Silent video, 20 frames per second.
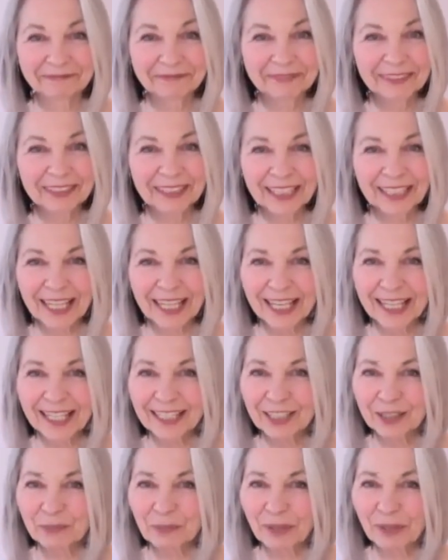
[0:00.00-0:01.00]

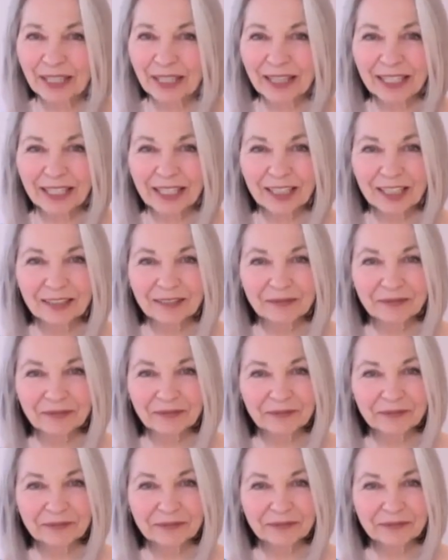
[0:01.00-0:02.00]
Nice breath in.
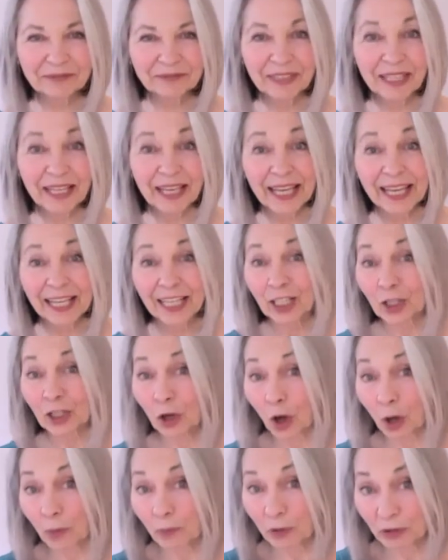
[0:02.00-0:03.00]
And it'll
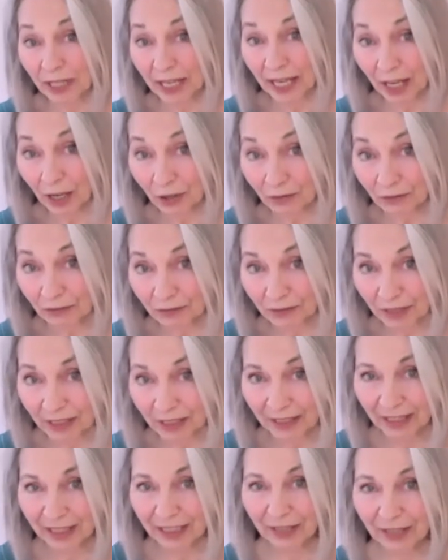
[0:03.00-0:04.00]
calm you down.
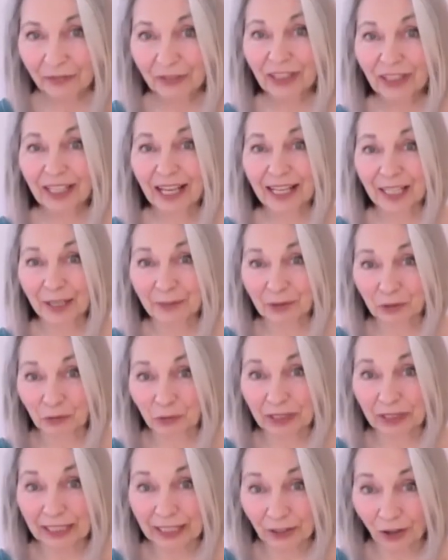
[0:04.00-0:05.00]
If the lineup's
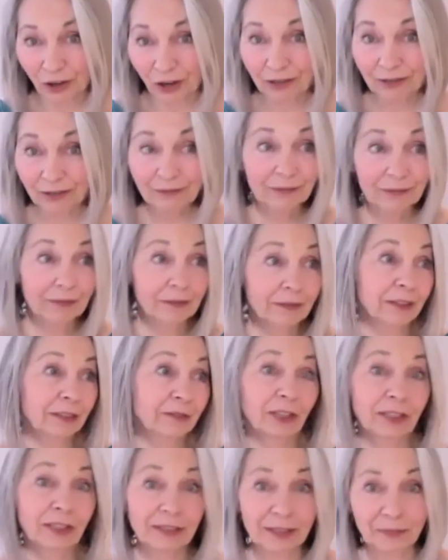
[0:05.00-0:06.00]
really long, you've
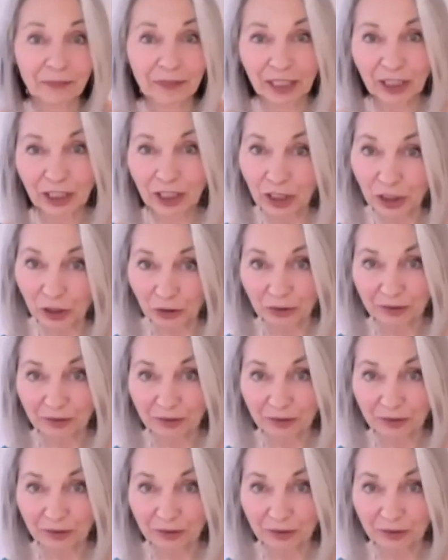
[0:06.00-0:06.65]
got something to do.